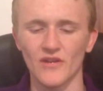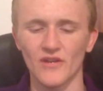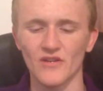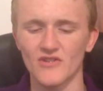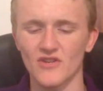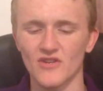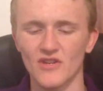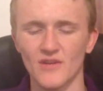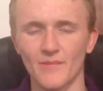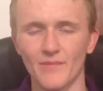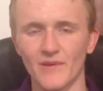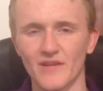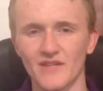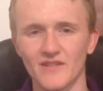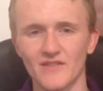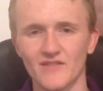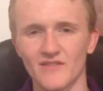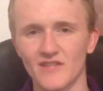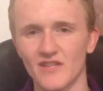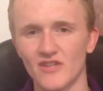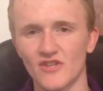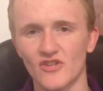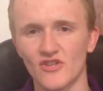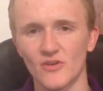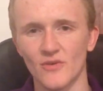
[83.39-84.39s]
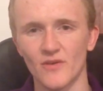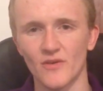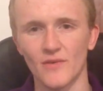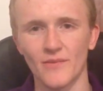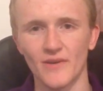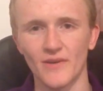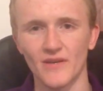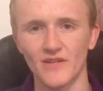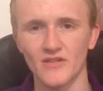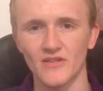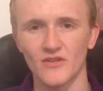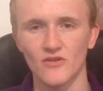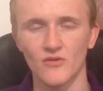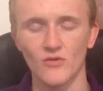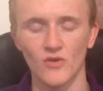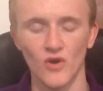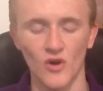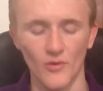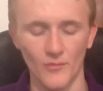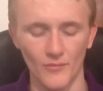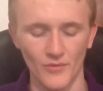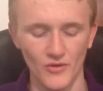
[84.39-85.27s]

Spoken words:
It's only a basic t-shirt with a basic quote on.